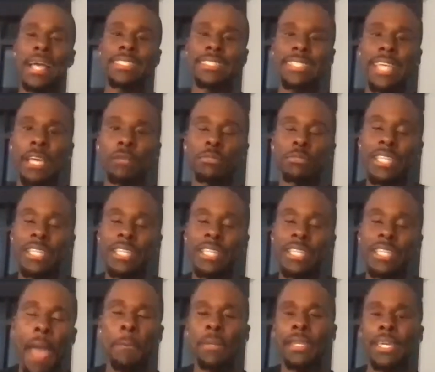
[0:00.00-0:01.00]
same thing
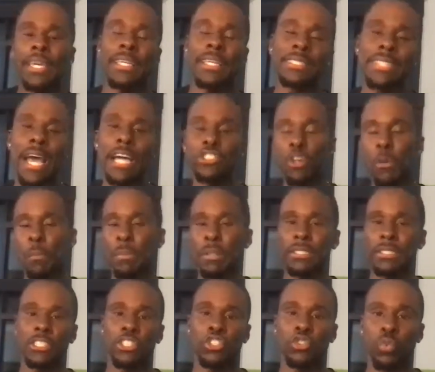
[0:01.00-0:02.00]
happening inside your
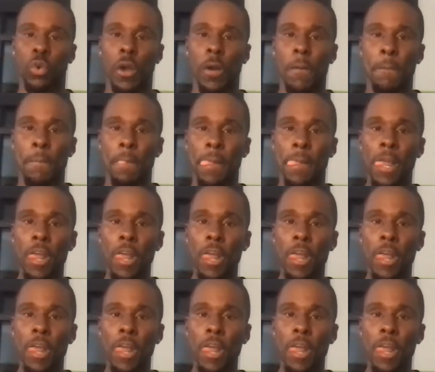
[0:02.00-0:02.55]
business as well.